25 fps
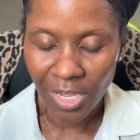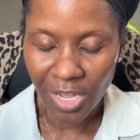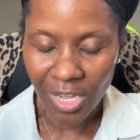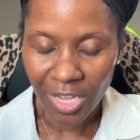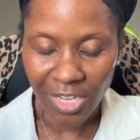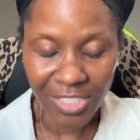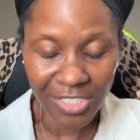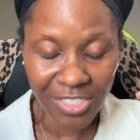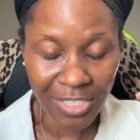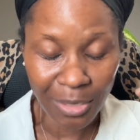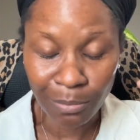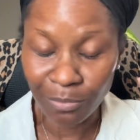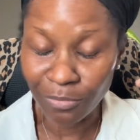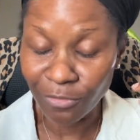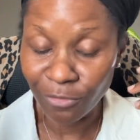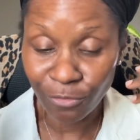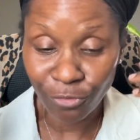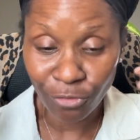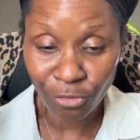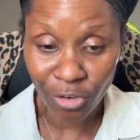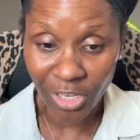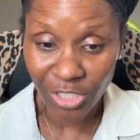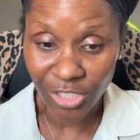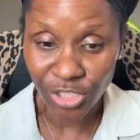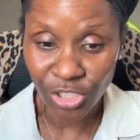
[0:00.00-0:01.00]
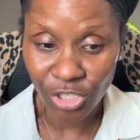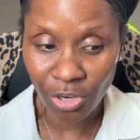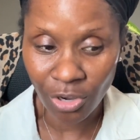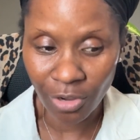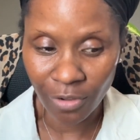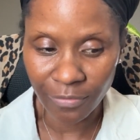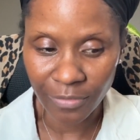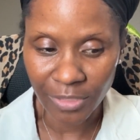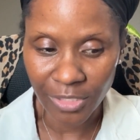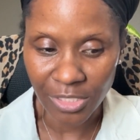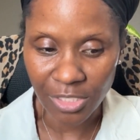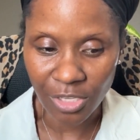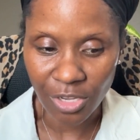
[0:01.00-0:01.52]
because I'm fresh
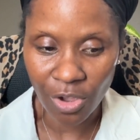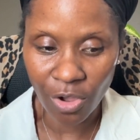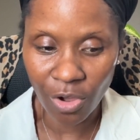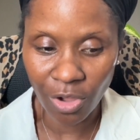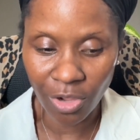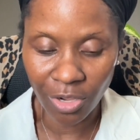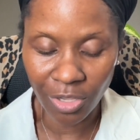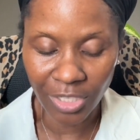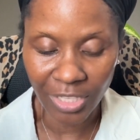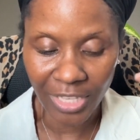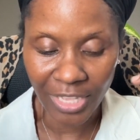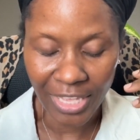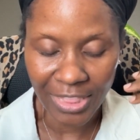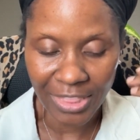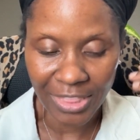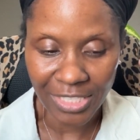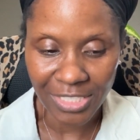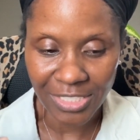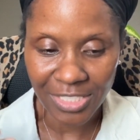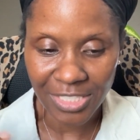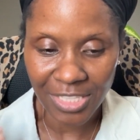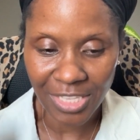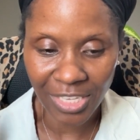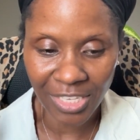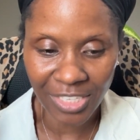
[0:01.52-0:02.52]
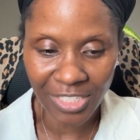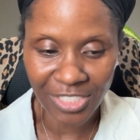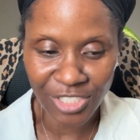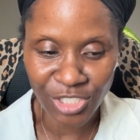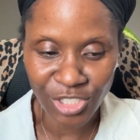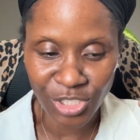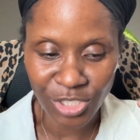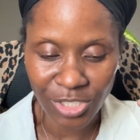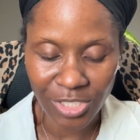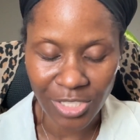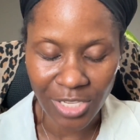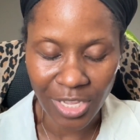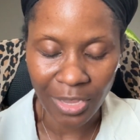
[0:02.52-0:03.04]
off this call and this thing is
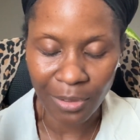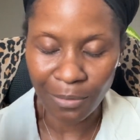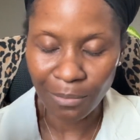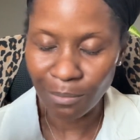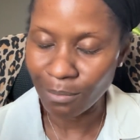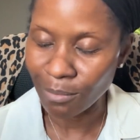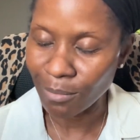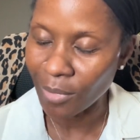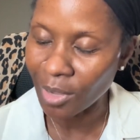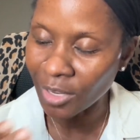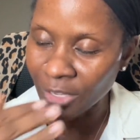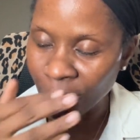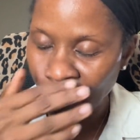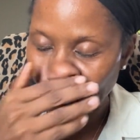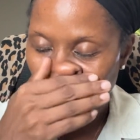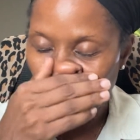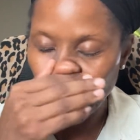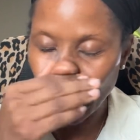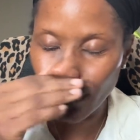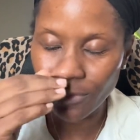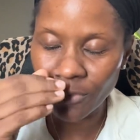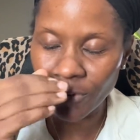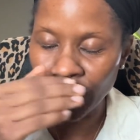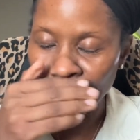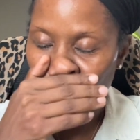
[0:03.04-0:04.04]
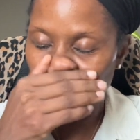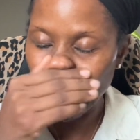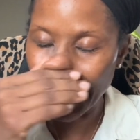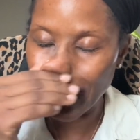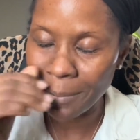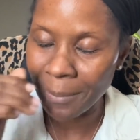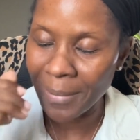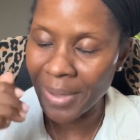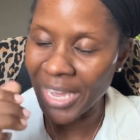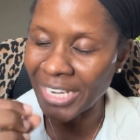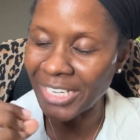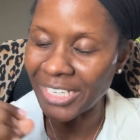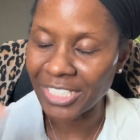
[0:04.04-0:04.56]
just like mulling over in my
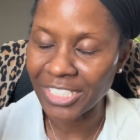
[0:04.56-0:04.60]
mind,